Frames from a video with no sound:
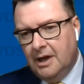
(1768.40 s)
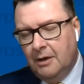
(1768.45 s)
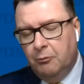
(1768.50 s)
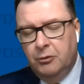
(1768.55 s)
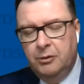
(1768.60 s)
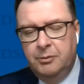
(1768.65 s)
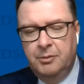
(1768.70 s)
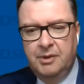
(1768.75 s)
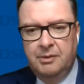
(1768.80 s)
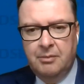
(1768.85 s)
uh,
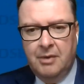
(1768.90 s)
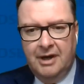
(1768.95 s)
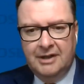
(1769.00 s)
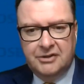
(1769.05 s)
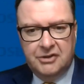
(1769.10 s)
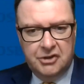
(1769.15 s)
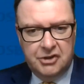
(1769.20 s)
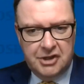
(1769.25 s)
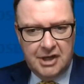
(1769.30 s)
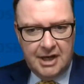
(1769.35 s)
would be
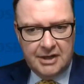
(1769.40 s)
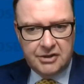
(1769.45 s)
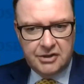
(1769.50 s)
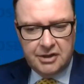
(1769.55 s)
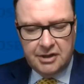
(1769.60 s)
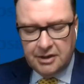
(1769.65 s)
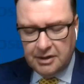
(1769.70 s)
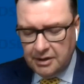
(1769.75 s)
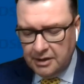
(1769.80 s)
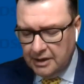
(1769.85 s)
my
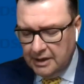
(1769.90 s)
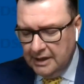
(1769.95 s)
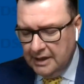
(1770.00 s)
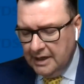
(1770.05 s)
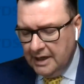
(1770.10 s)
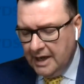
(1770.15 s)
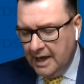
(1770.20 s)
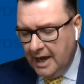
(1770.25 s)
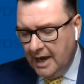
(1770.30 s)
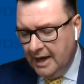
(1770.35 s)
suggestion.
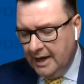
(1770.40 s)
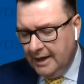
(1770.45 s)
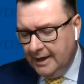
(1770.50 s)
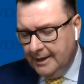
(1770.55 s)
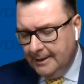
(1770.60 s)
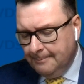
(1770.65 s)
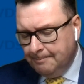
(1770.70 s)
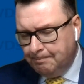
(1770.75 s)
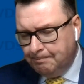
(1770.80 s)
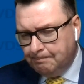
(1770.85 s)

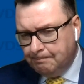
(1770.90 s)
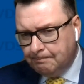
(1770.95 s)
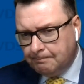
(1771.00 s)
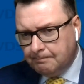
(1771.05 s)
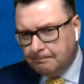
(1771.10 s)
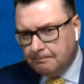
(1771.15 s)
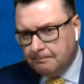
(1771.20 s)
Um,